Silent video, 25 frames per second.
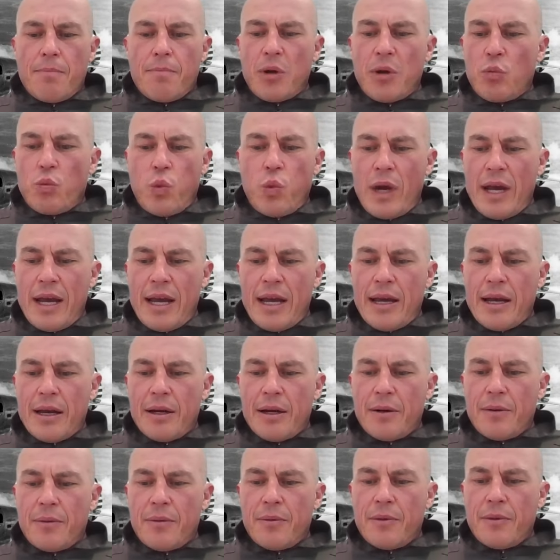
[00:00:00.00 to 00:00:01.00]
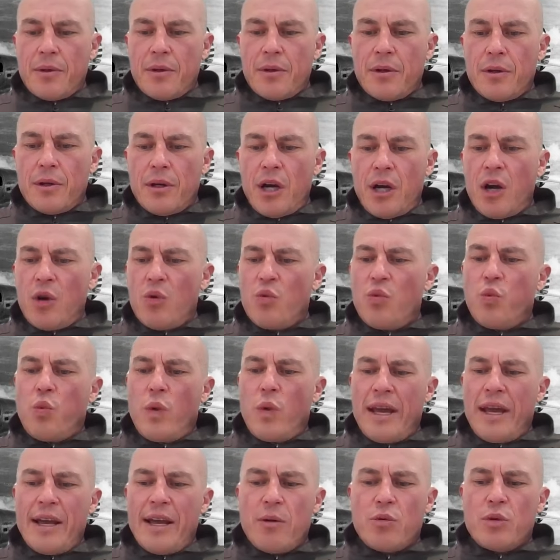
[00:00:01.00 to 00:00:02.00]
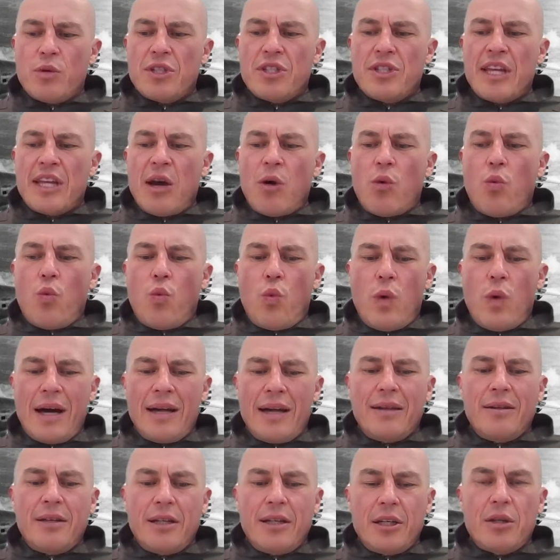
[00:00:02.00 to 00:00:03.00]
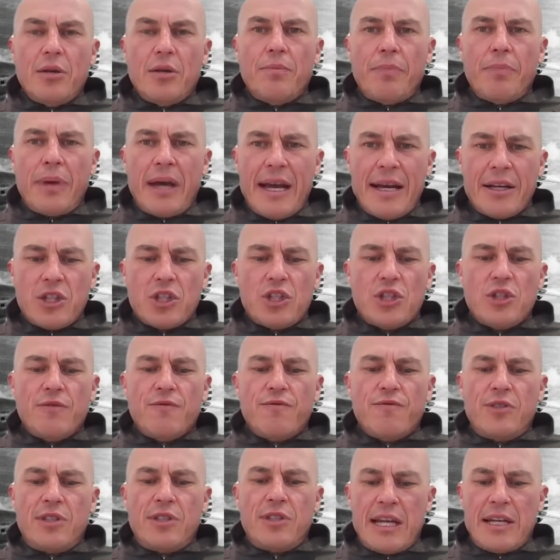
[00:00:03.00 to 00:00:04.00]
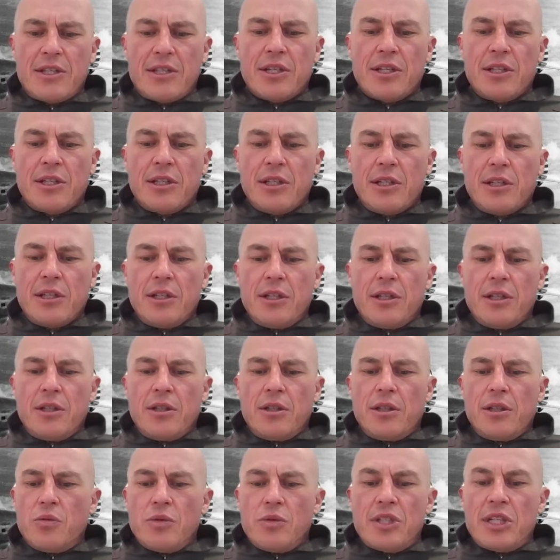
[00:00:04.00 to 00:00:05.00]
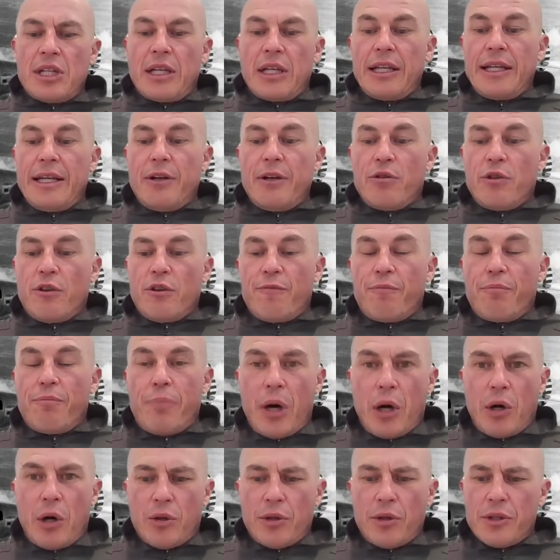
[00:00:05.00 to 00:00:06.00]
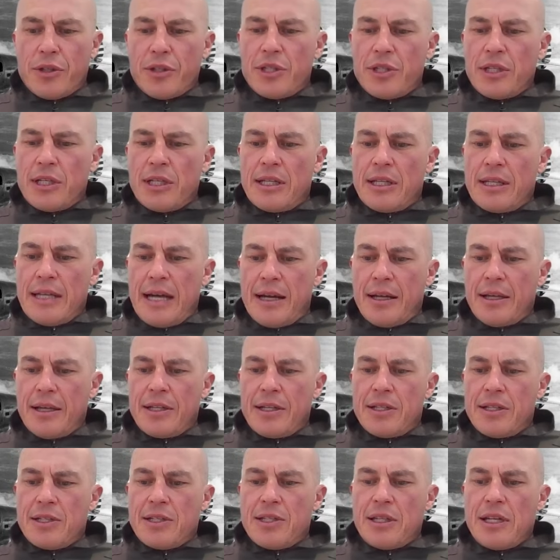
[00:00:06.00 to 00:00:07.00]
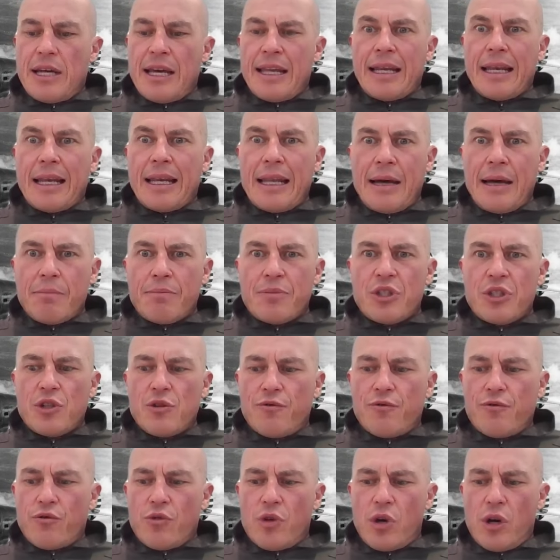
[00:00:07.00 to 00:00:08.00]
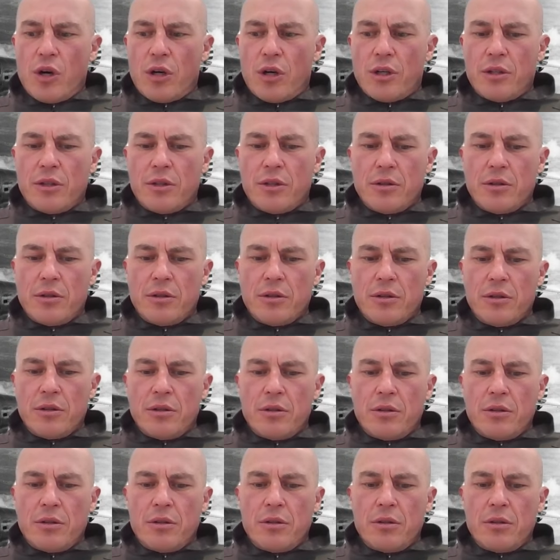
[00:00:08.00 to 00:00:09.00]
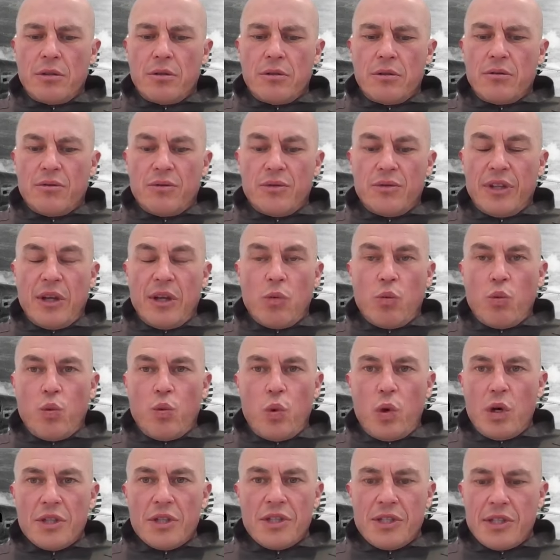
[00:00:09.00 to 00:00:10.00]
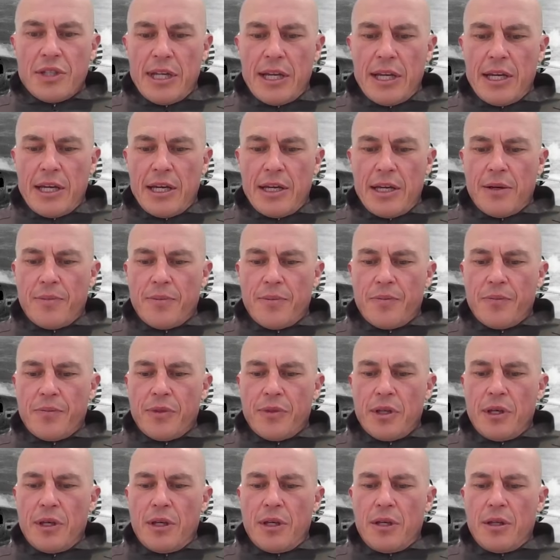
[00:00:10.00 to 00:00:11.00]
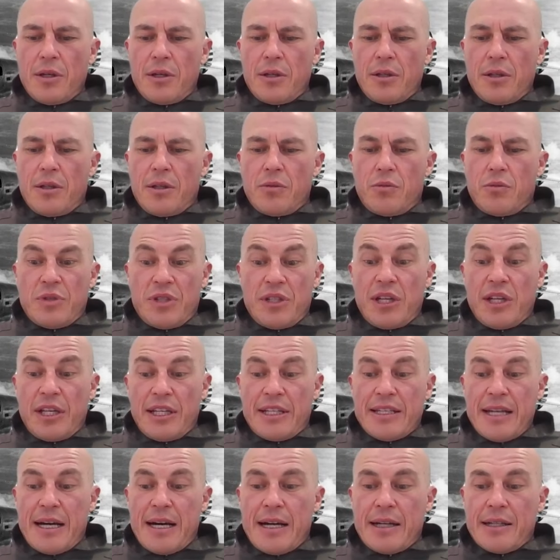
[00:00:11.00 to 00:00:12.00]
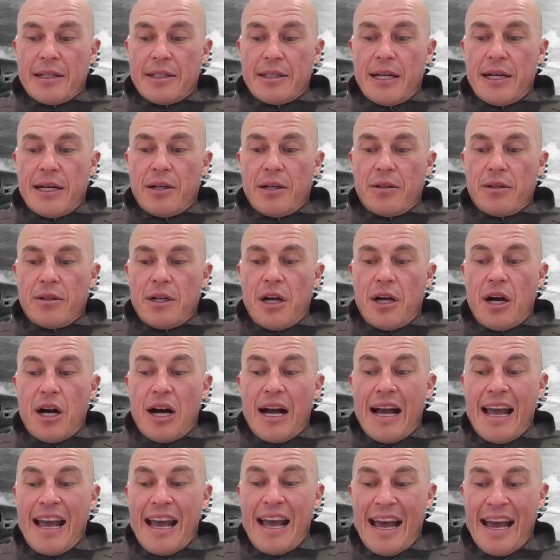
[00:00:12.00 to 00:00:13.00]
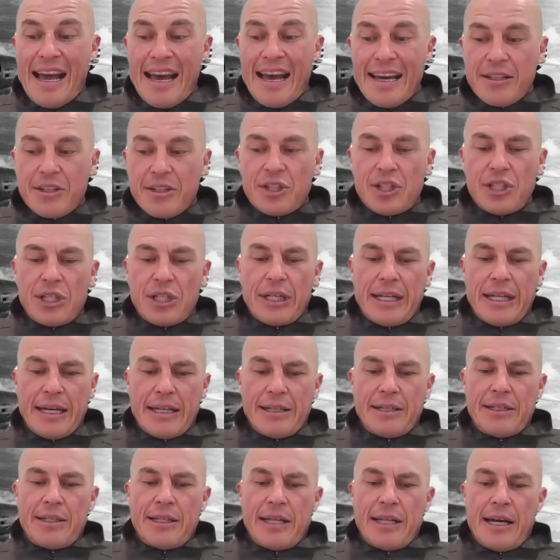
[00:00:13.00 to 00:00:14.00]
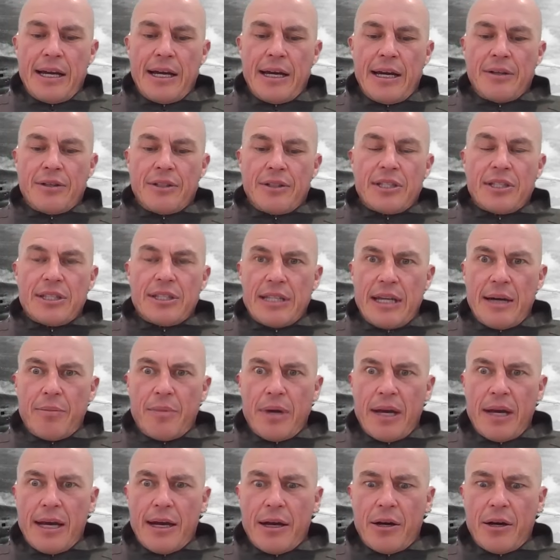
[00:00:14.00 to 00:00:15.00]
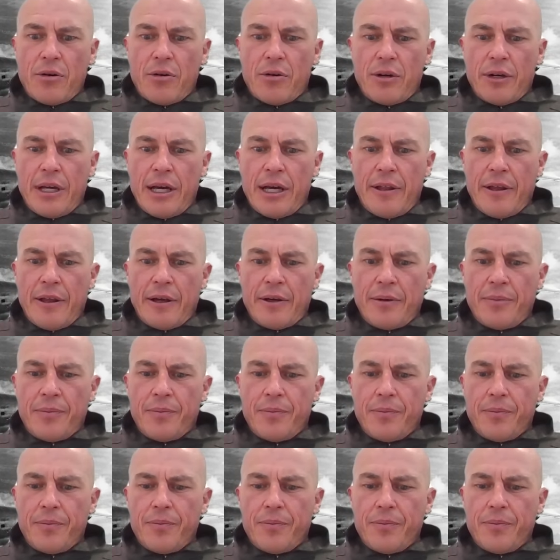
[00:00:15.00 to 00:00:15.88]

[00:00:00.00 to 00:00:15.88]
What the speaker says: But where? Oh, where was that one little patch of desert that was clear of boulders and gullies and lumps of rock? There wasn't any. It was nearly dark now. I had to get down somehow or another.